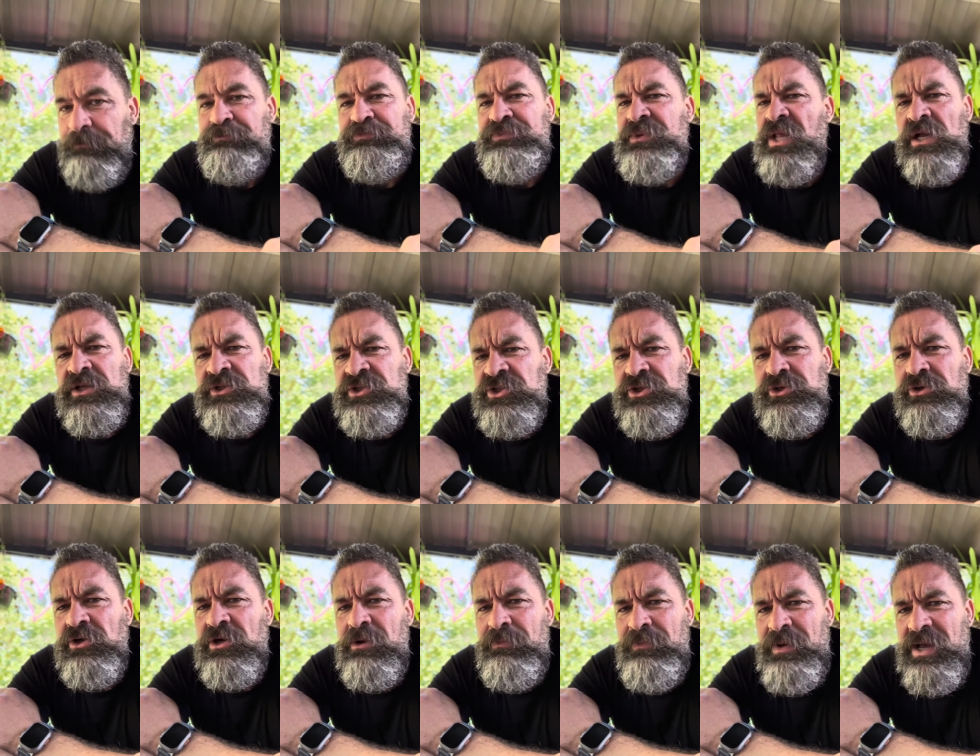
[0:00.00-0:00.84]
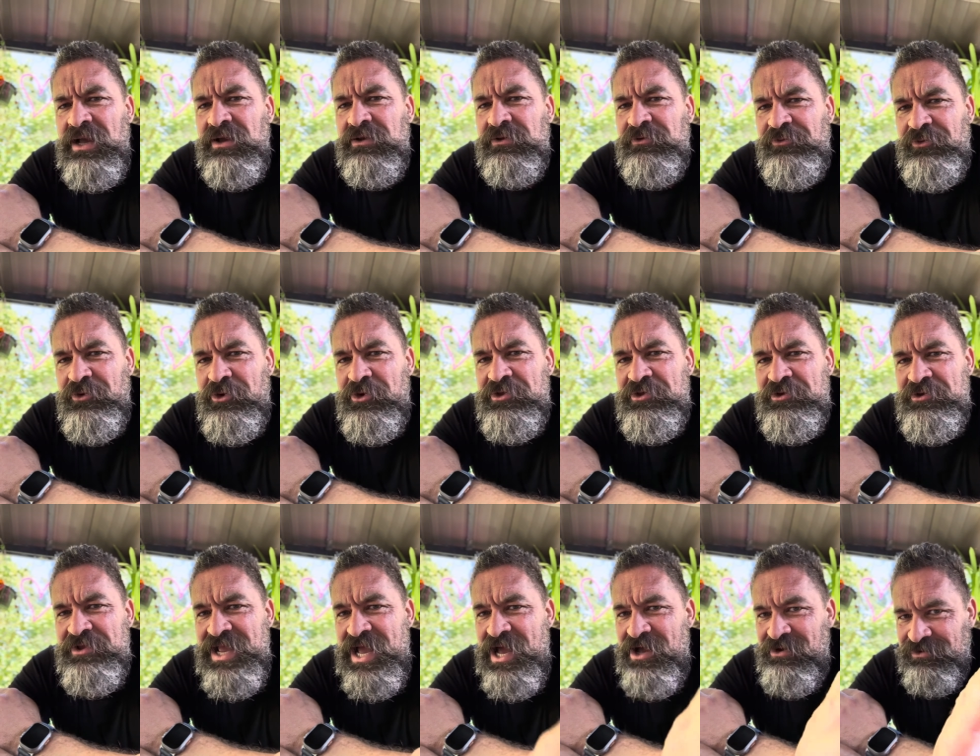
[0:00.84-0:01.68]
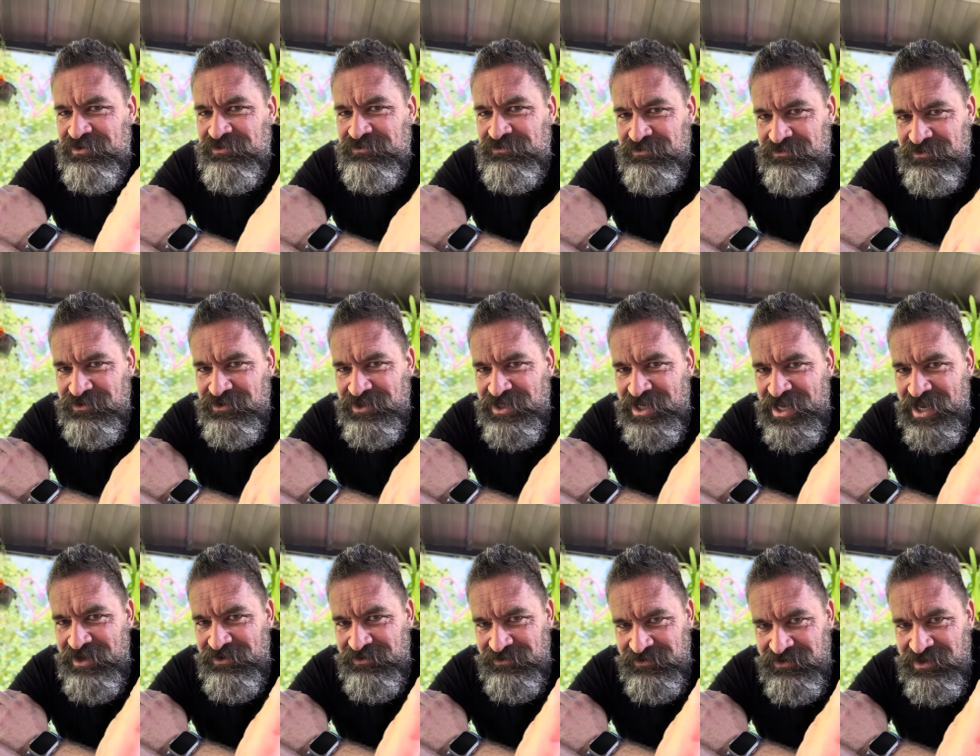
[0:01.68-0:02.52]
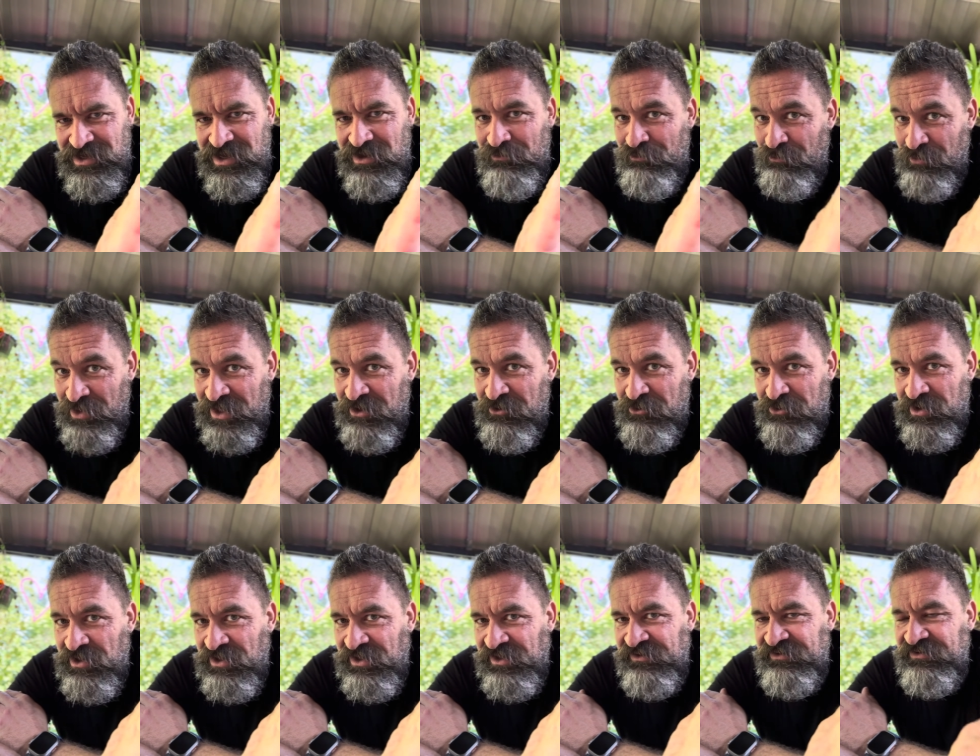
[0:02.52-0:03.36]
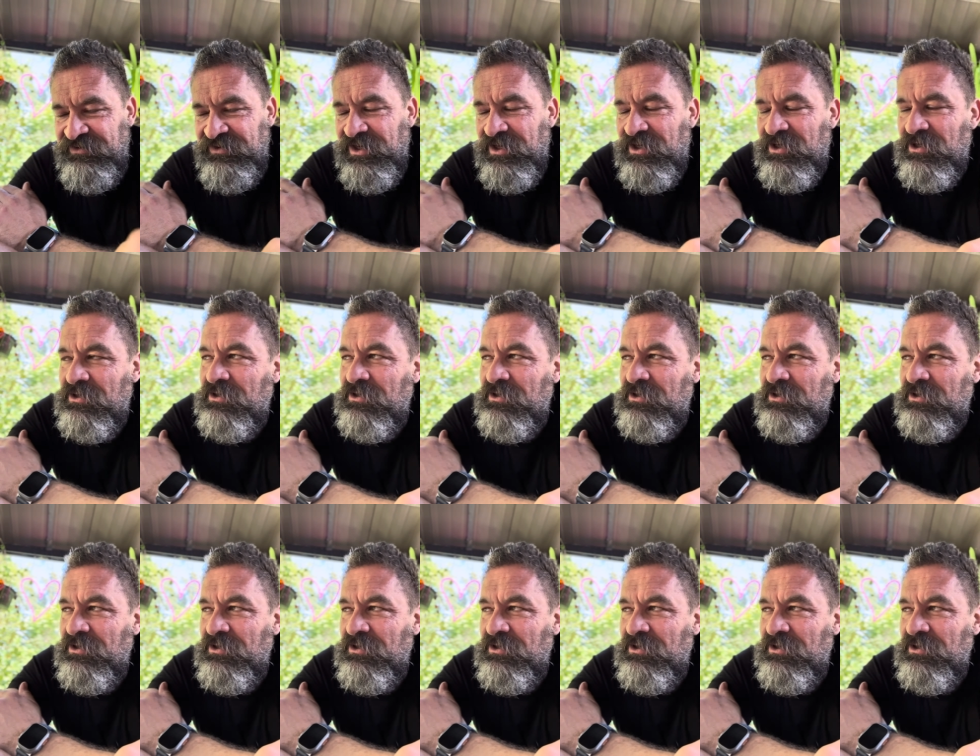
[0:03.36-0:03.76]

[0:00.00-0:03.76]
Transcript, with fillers: Not sure about further down. Okay, I'm being realistic.